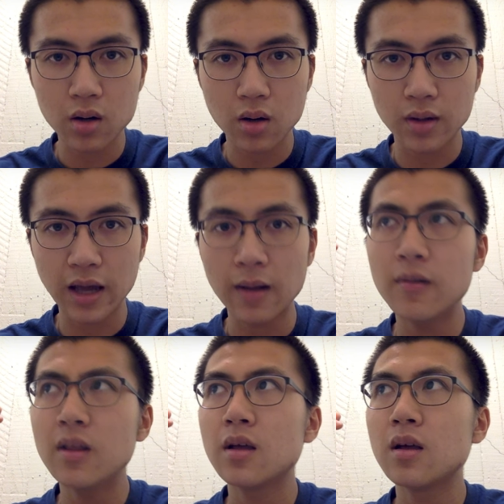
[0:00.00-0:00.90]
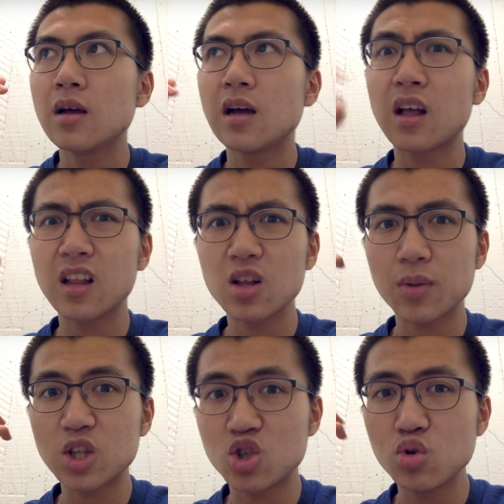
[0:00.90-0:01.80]
okay? A little
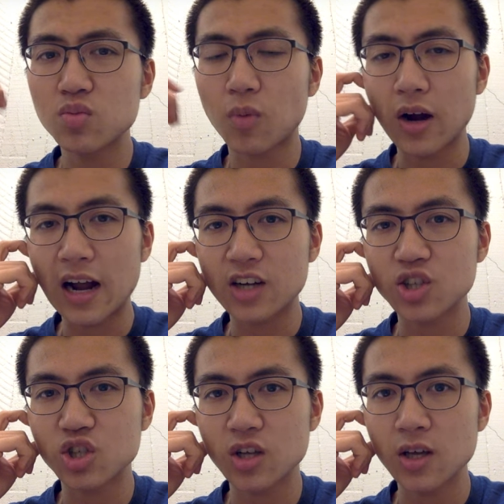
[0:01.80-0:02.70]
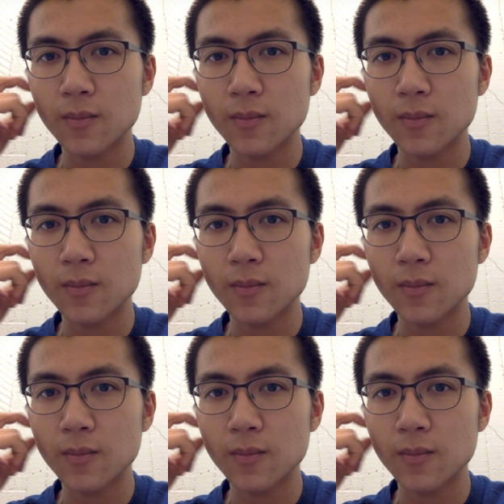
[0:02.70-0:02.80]
bit too smart, actually.